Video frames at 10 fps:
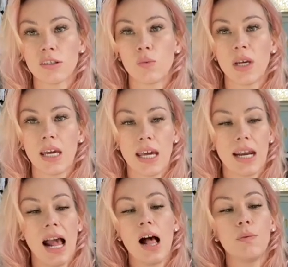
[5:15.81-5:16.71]
we can't
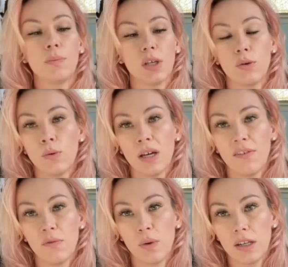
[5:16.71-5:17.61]
help you
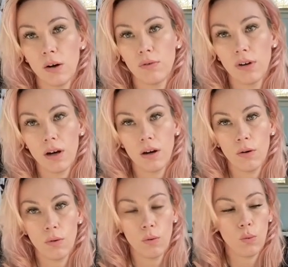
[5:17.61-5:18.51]
if we don't
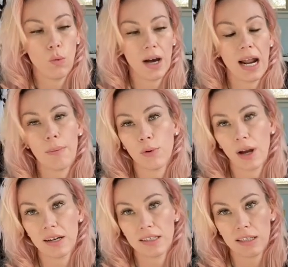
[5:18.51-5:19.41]
know what
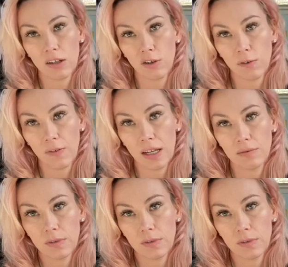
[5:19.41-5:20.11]
apparatus is on your feet.